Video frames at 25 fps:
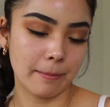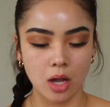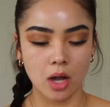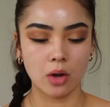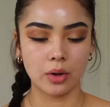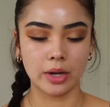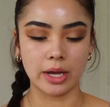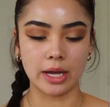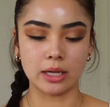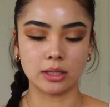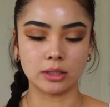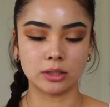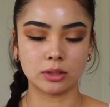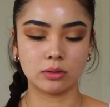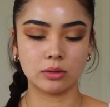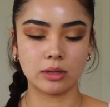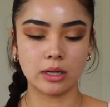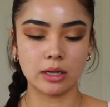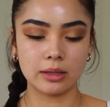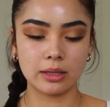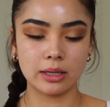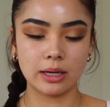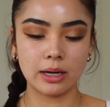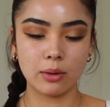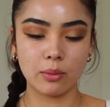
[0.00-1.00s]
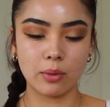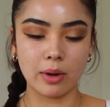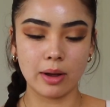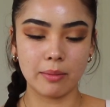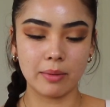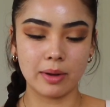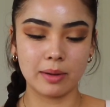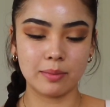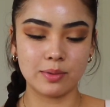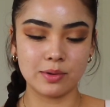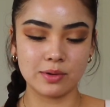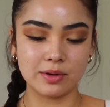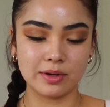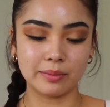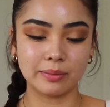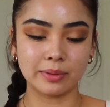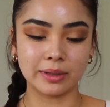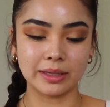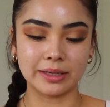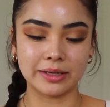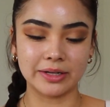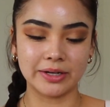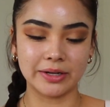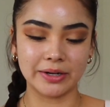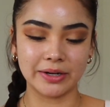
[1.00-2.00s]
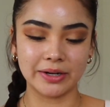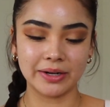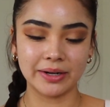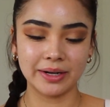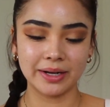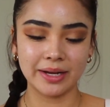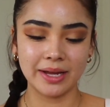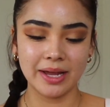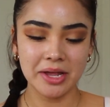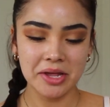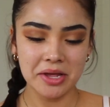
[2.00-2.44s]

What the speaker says: Okay, so now that I wet my beauty blender,